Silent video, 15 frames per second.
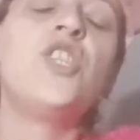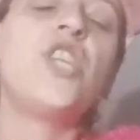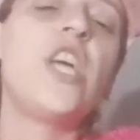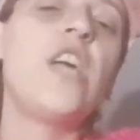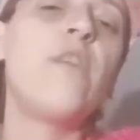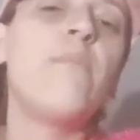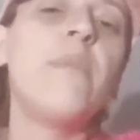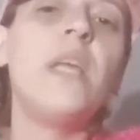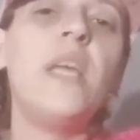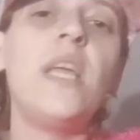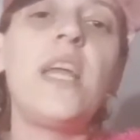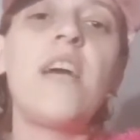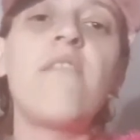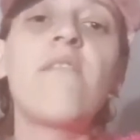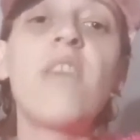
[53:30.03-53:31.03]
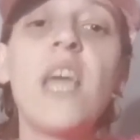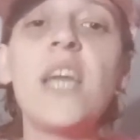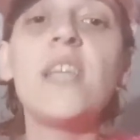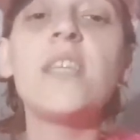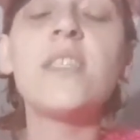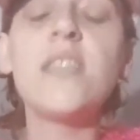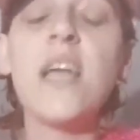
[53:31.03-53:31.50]
Germany and
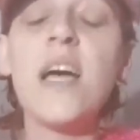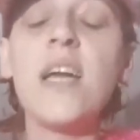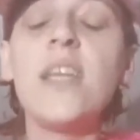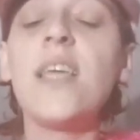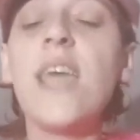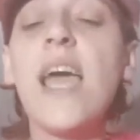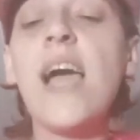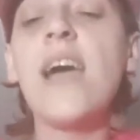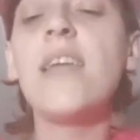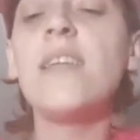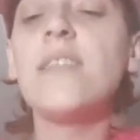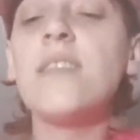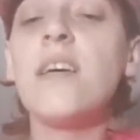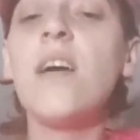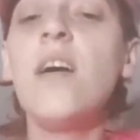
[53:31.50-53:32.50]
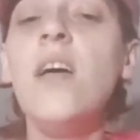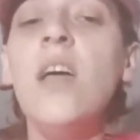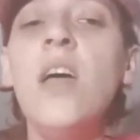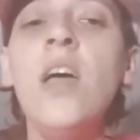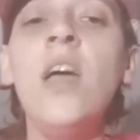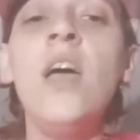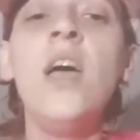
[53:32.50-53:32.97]
Afghanistan and Canada.
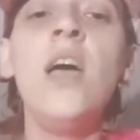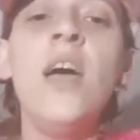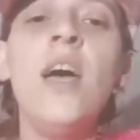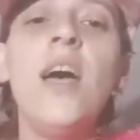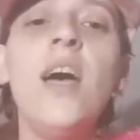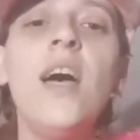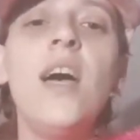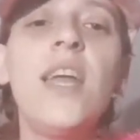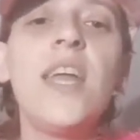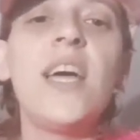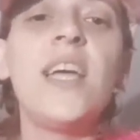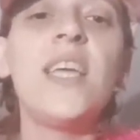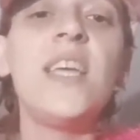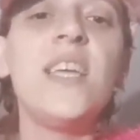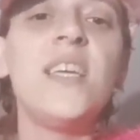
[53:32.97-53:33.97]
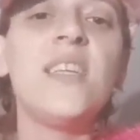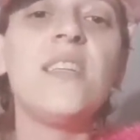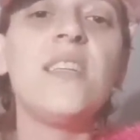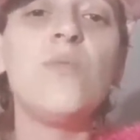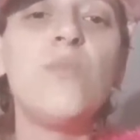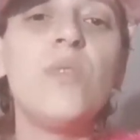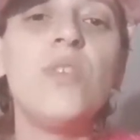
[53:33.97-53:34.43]
And I hate
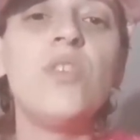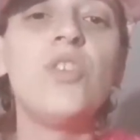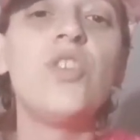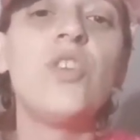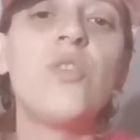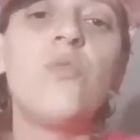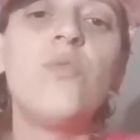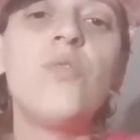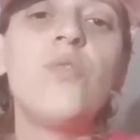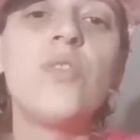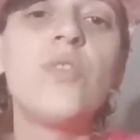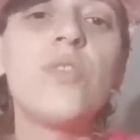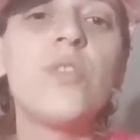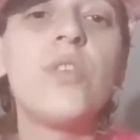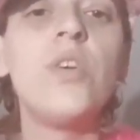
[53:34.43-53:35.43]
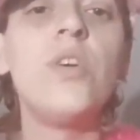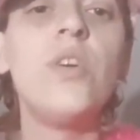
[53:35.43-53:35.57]
it when she goes...